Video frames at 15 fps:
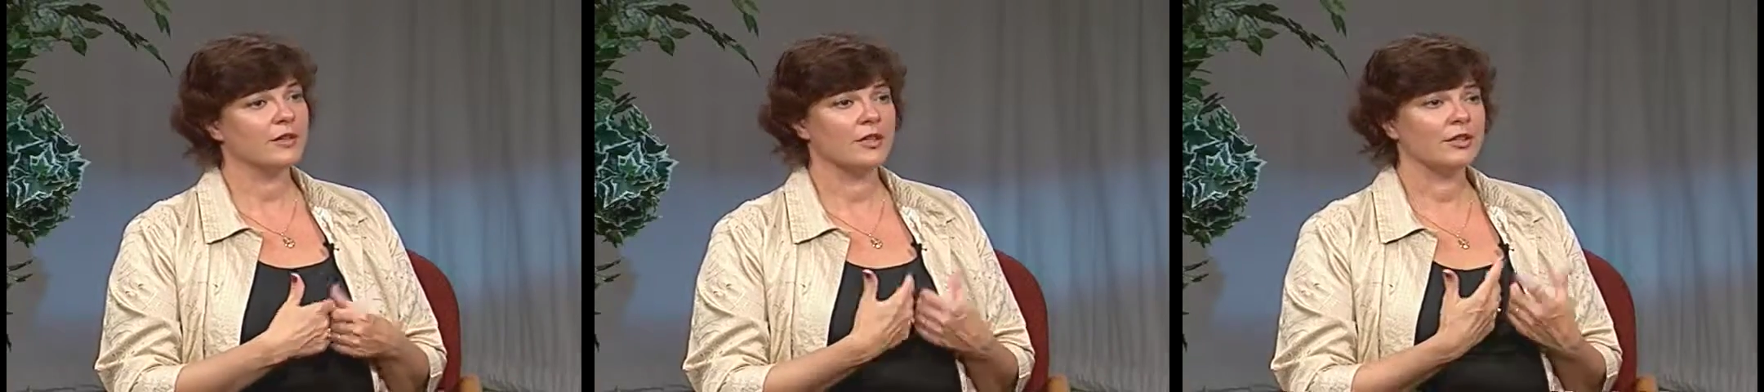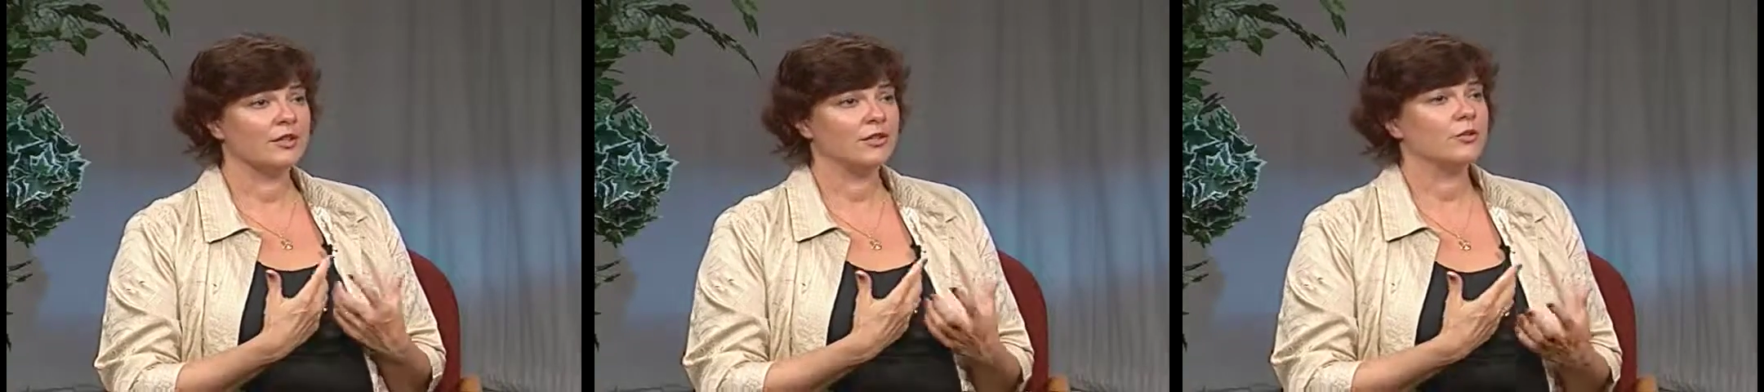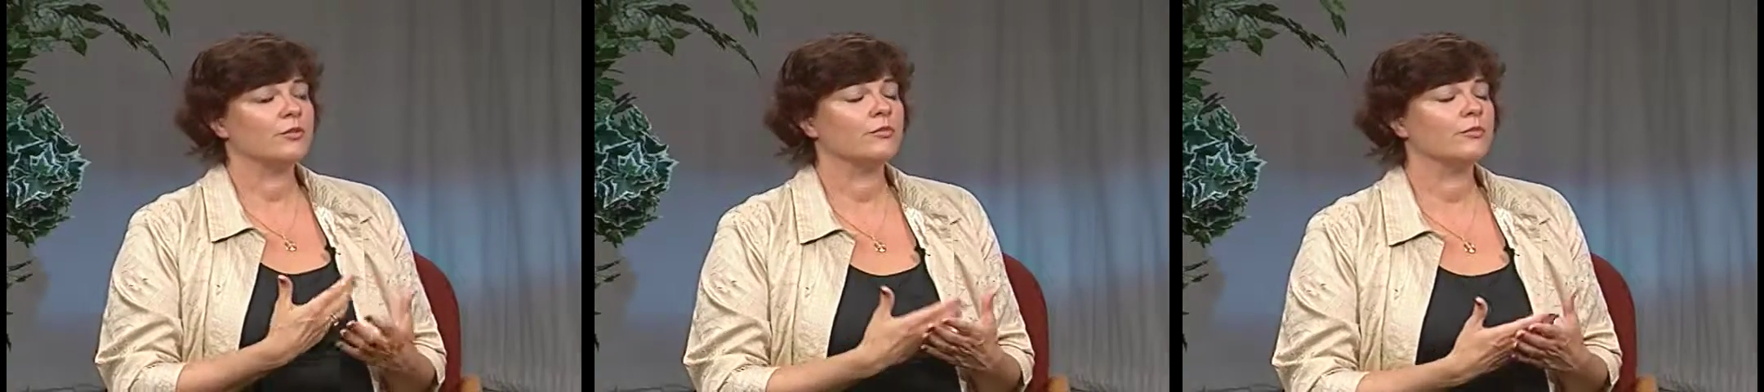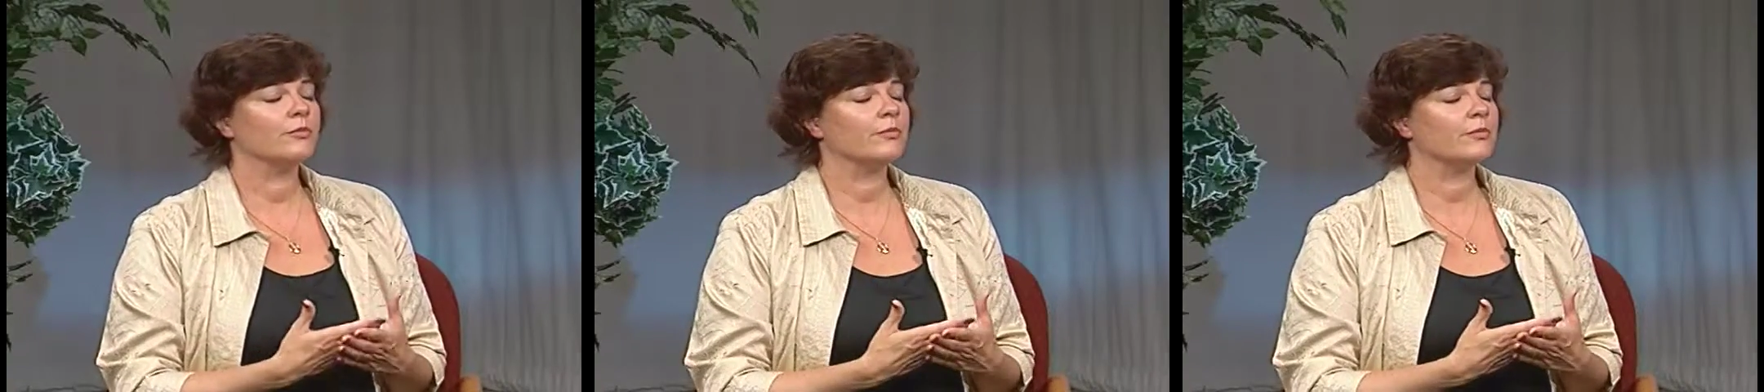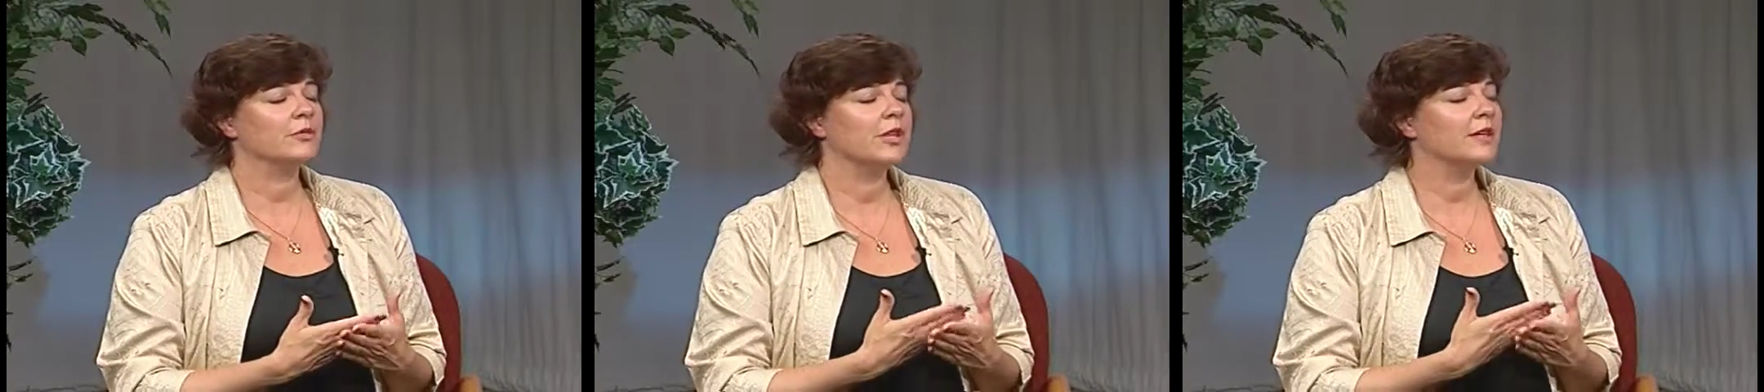And
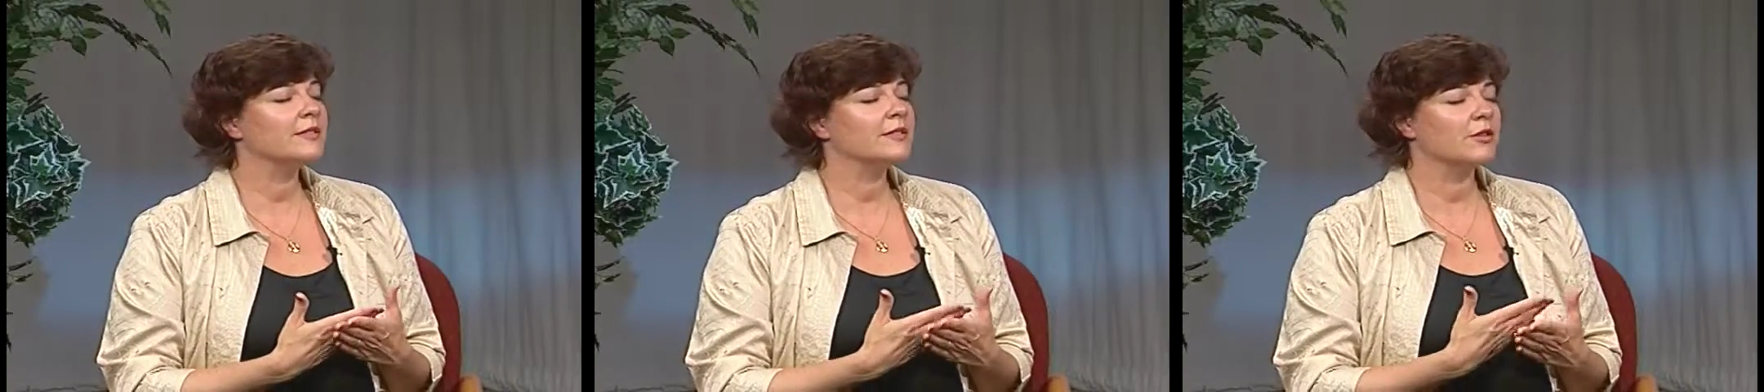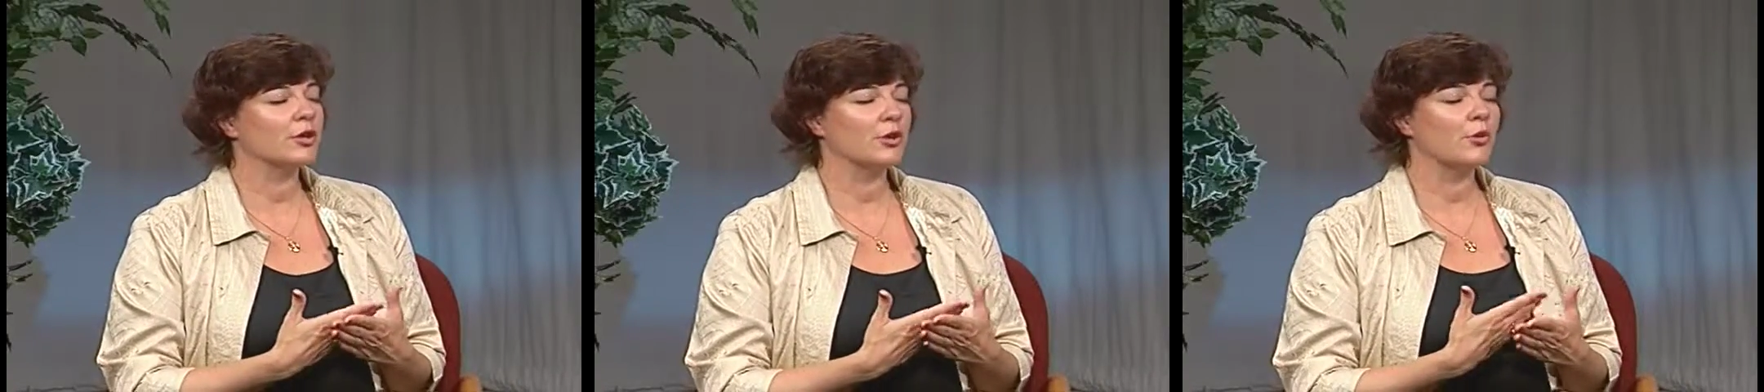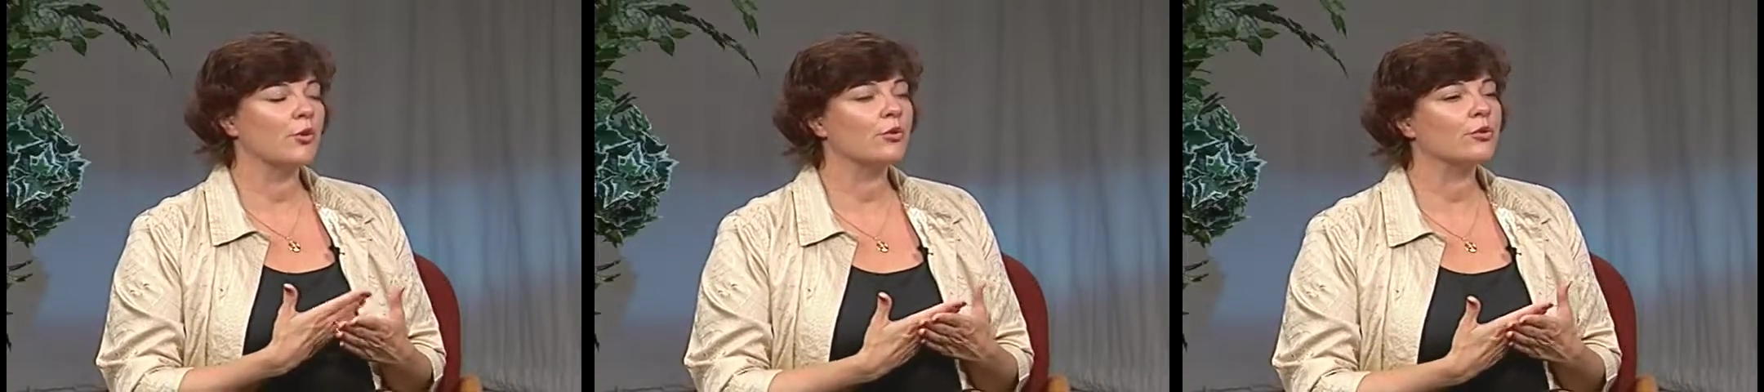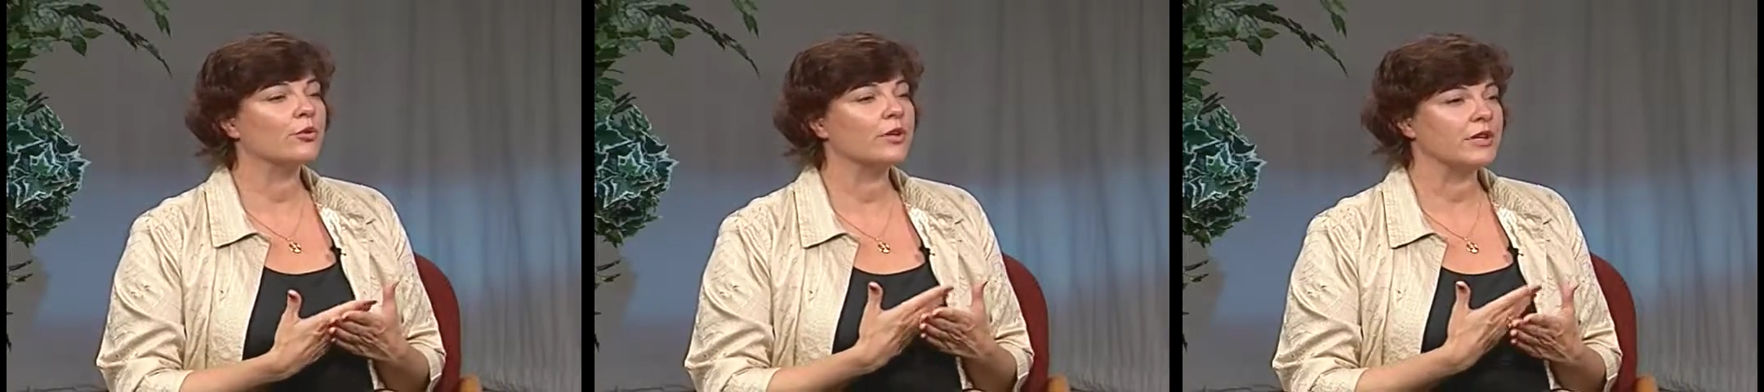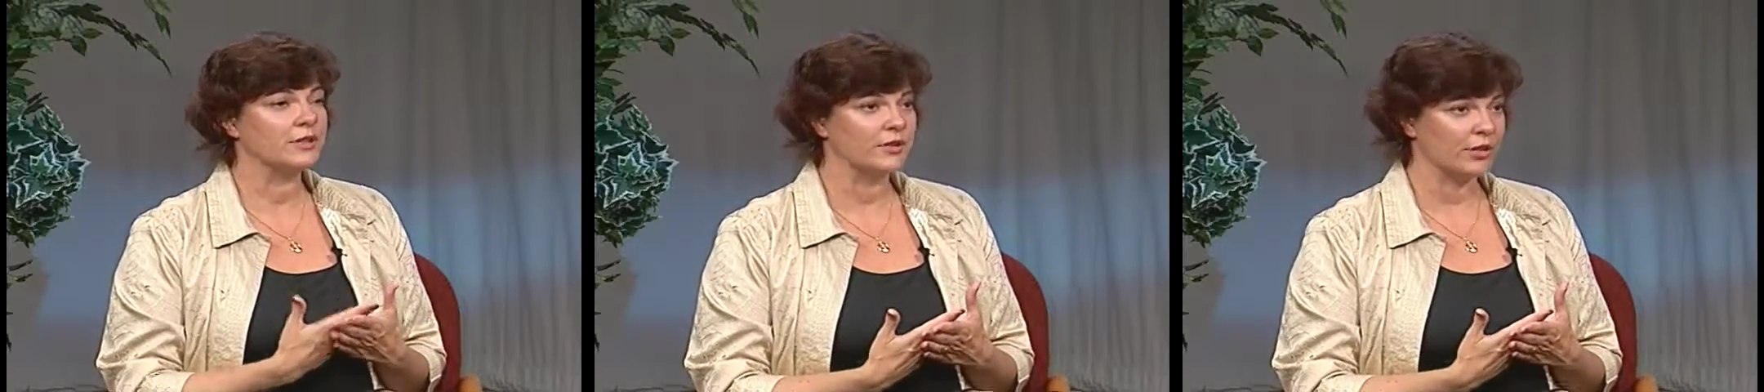chances are you
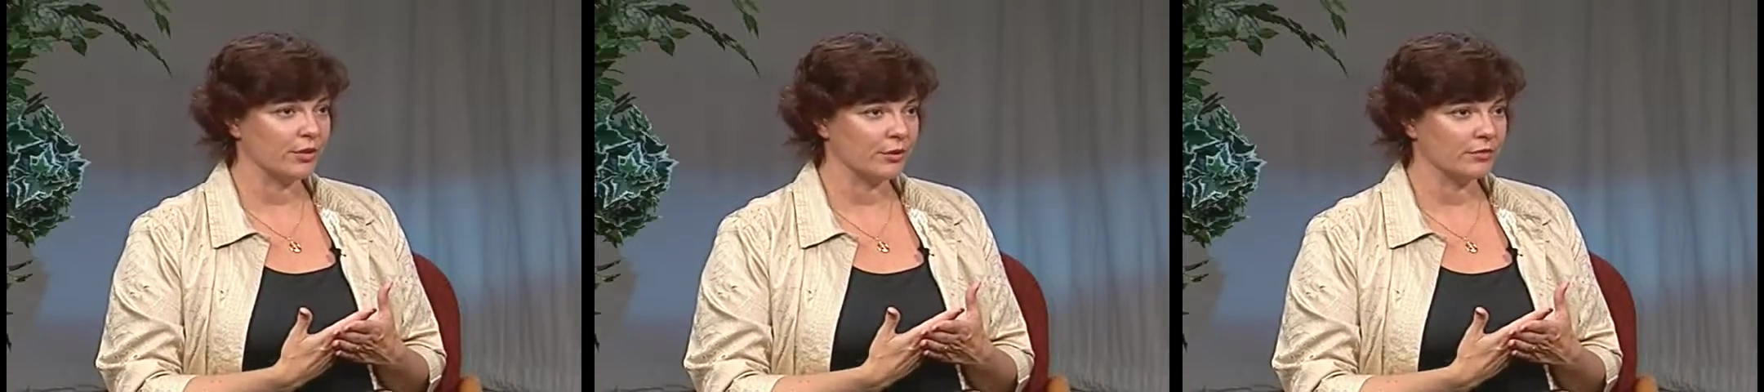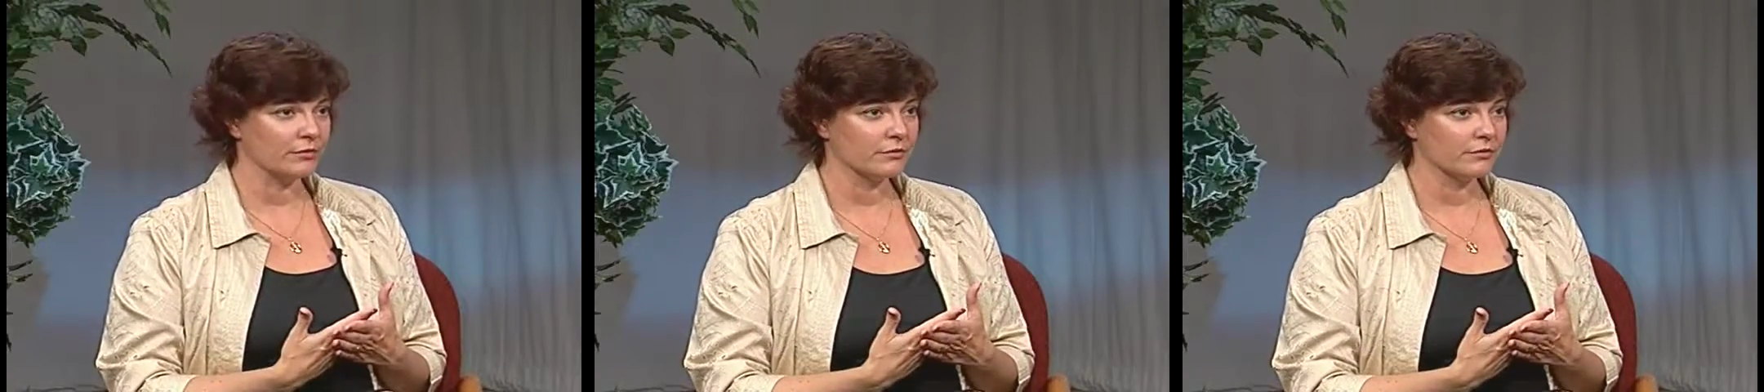already do.